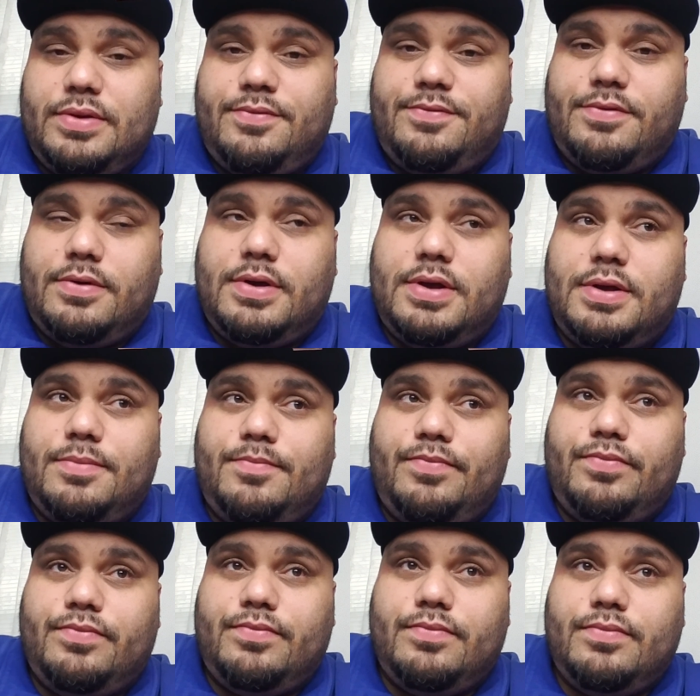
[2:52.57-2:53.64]

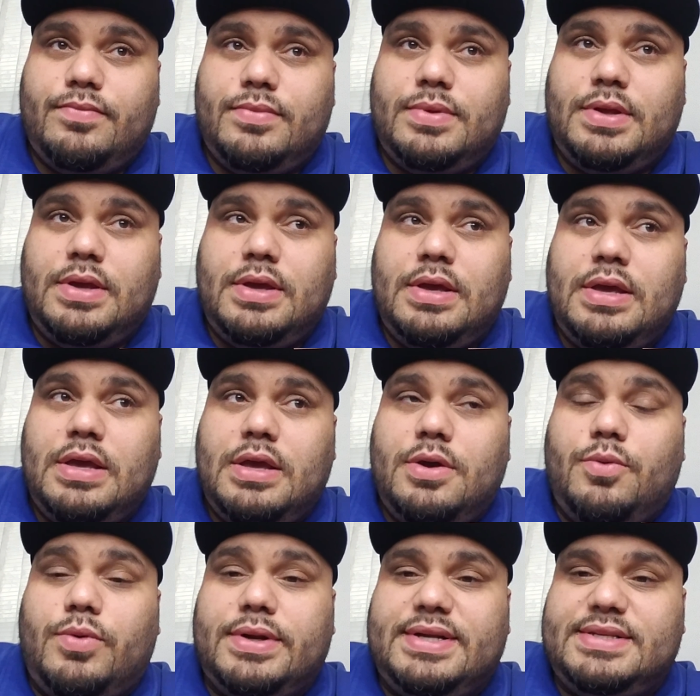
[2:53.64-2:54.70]
from
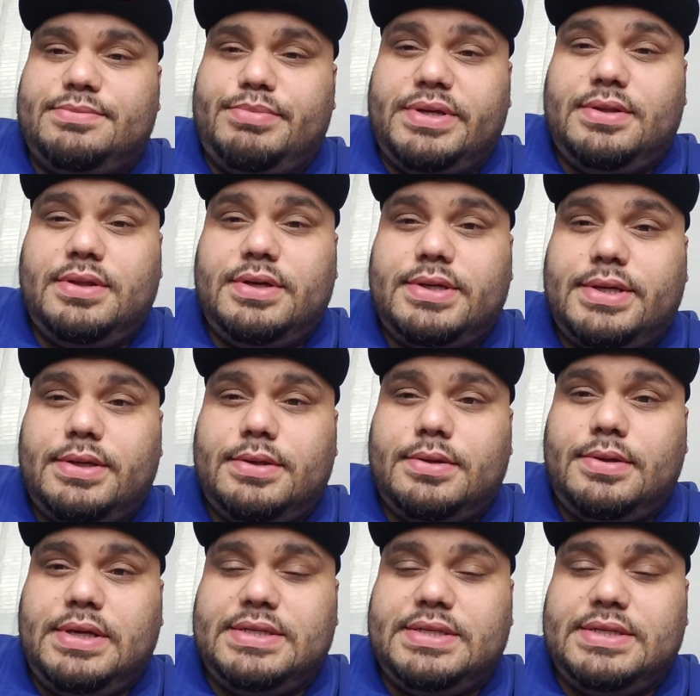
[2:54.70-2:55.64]
what he's been looking.